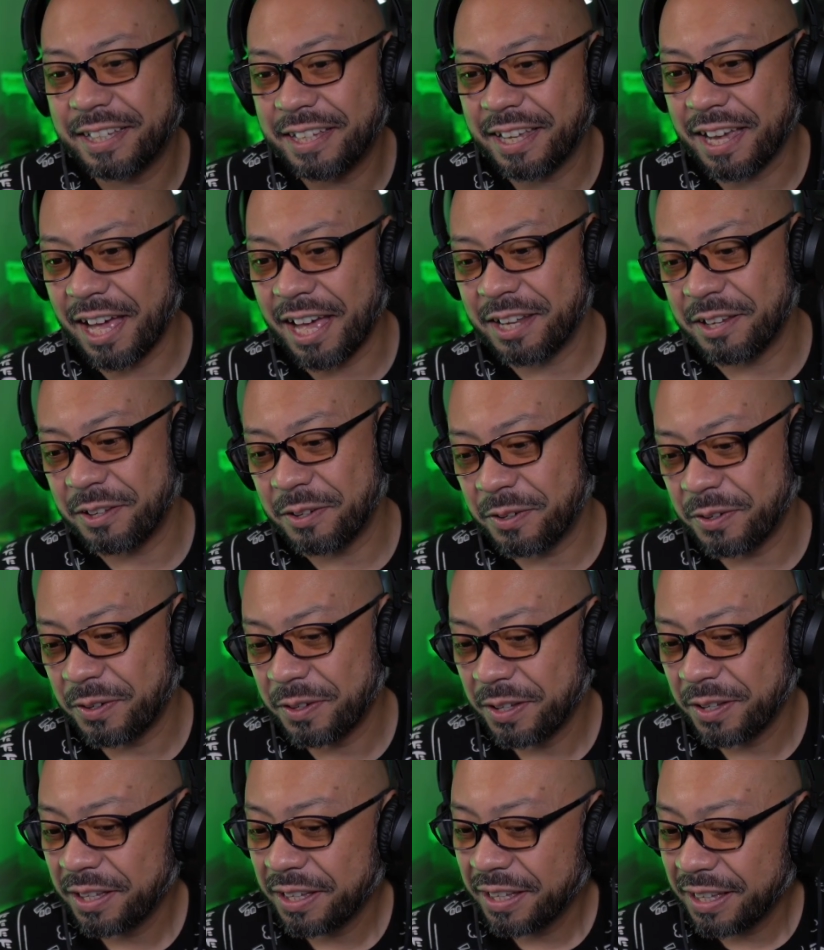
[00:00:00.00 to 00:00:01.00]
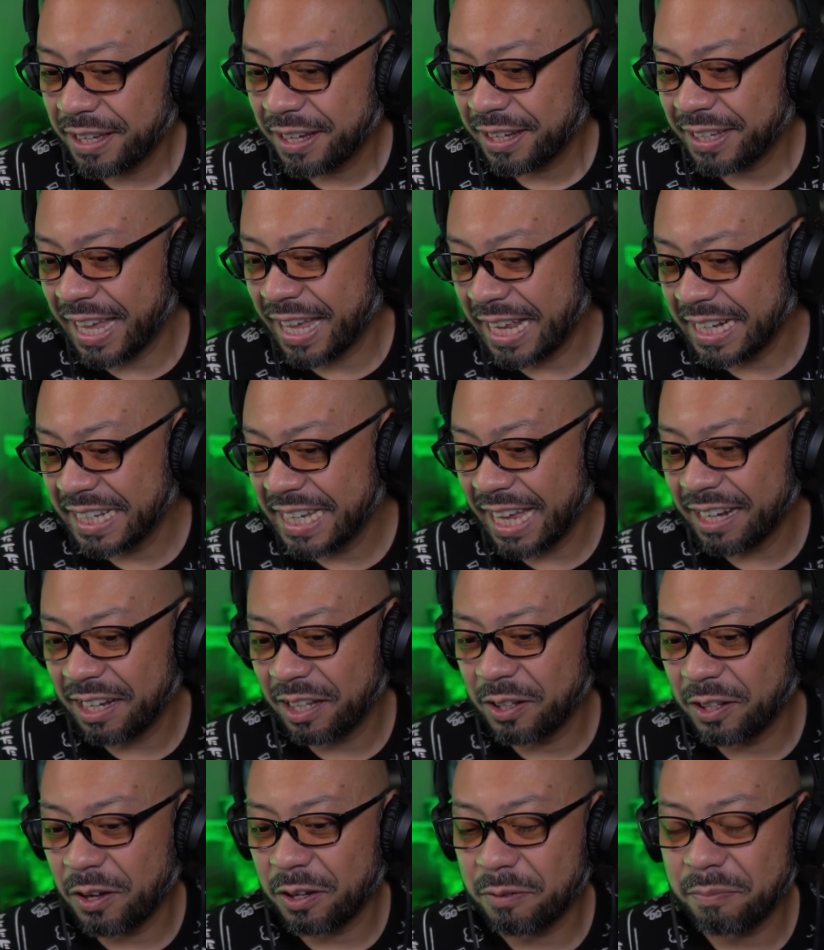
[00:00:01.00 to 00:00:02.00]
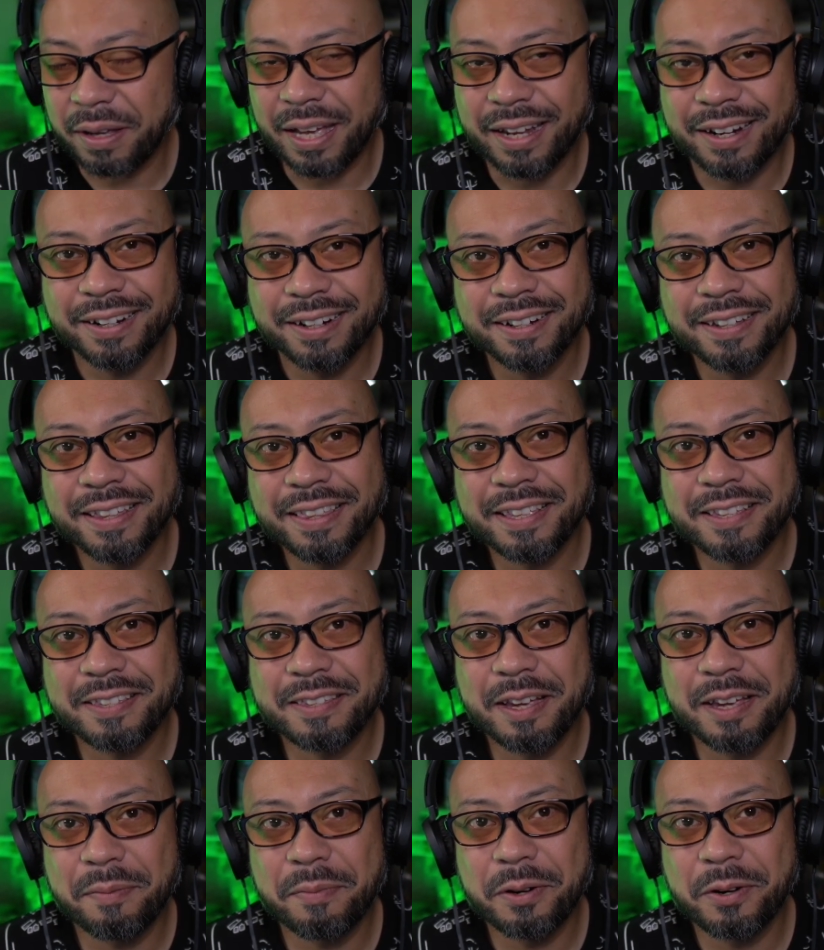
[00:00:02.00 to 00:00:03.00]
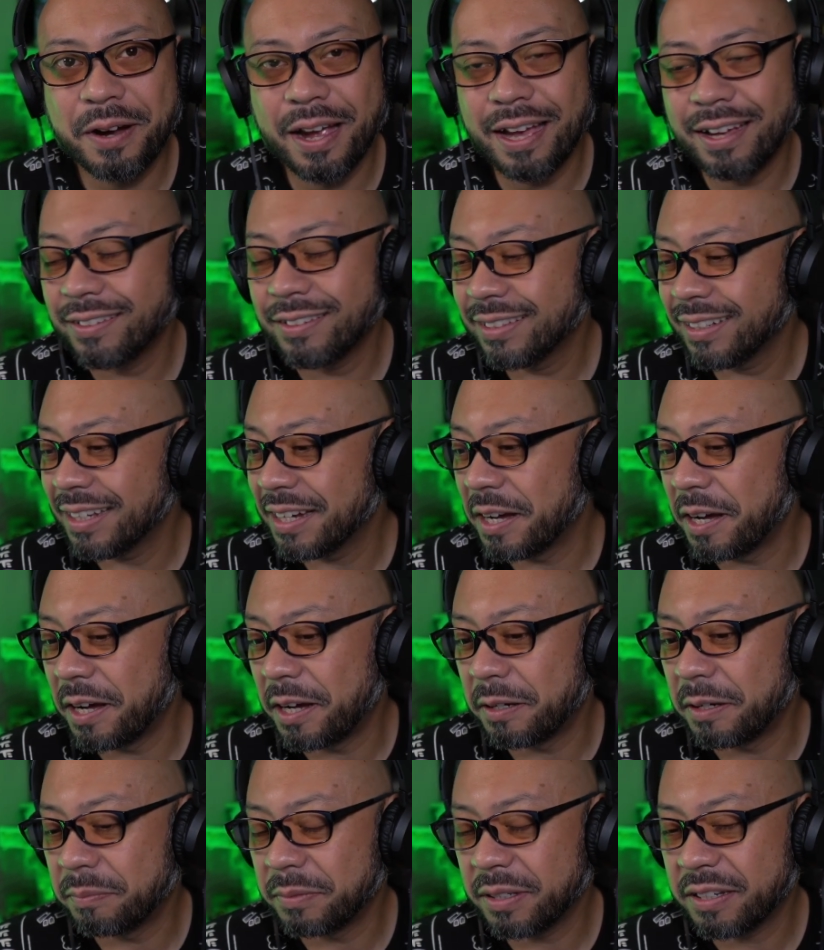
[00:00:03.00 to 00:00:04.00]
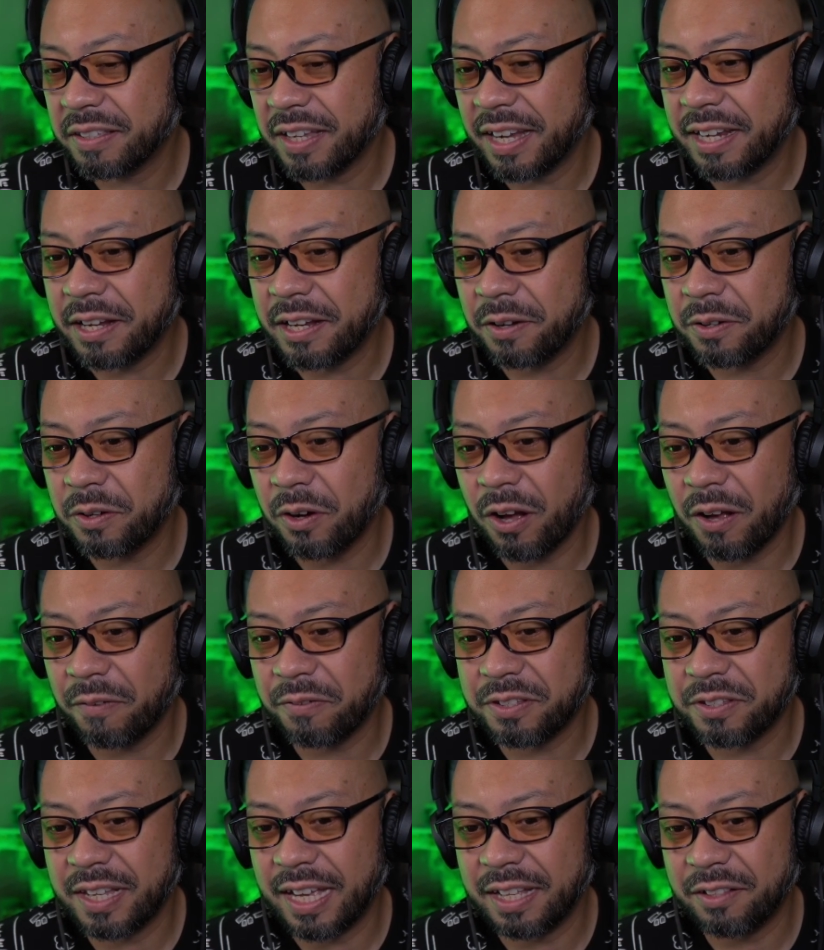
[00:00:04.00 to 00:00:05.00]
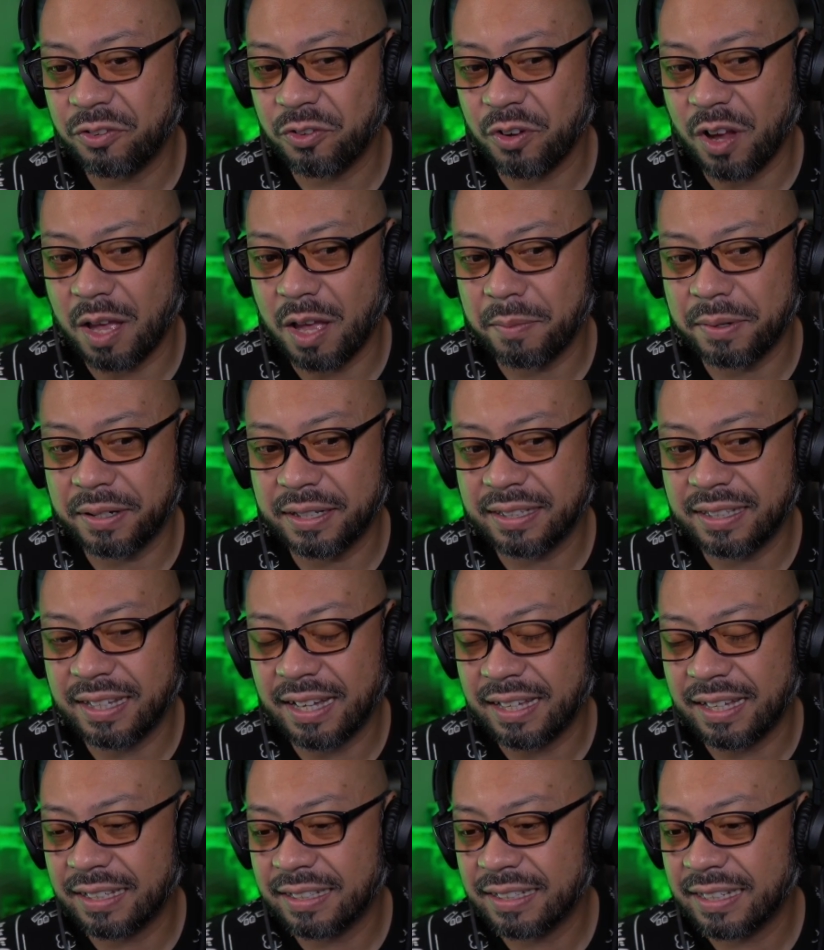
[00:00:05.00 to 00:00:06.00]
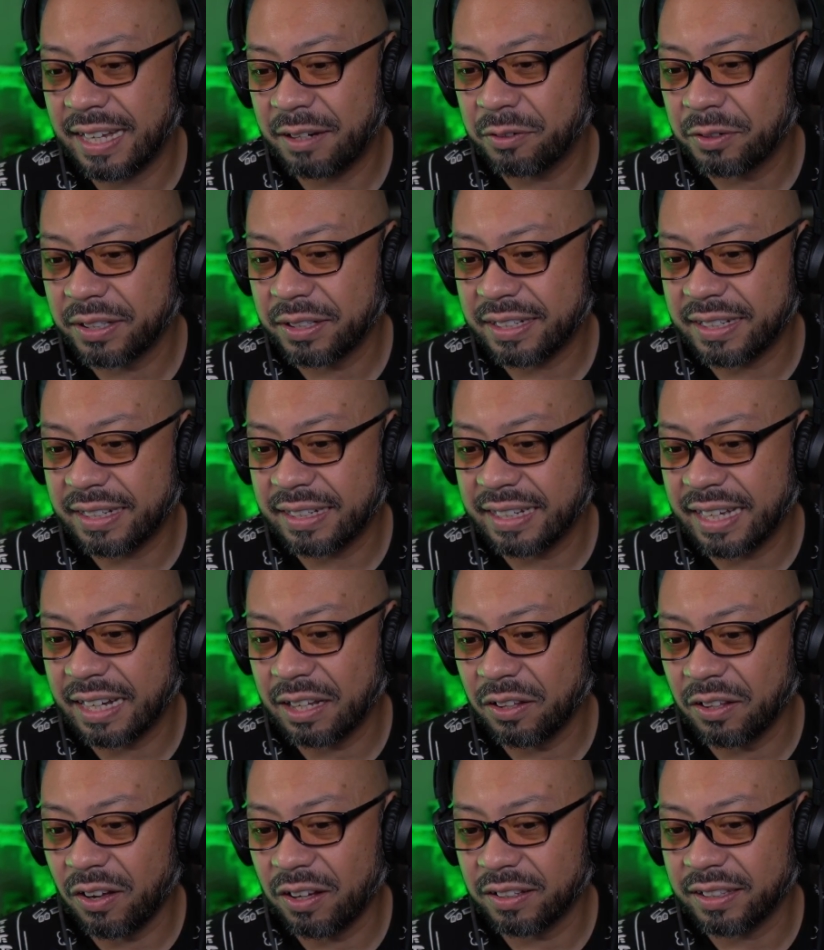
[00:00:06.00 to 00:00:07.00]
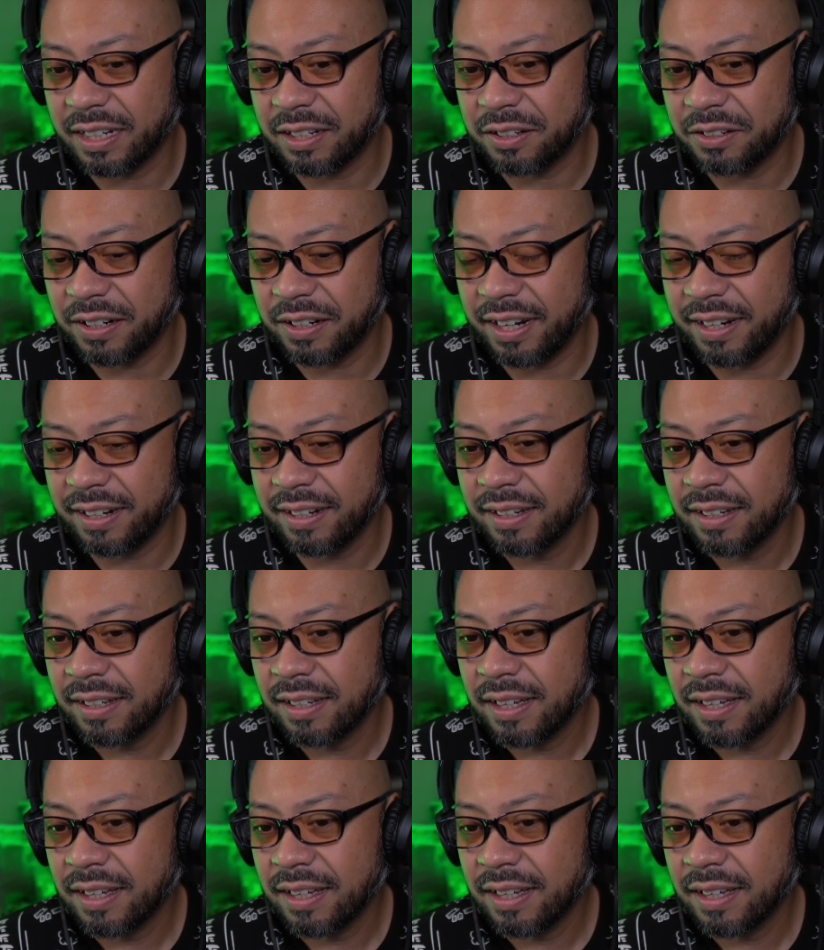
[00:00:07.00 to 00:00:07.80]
Keanu can get along better this time around, because I know offset drama that they really didn't get along that great.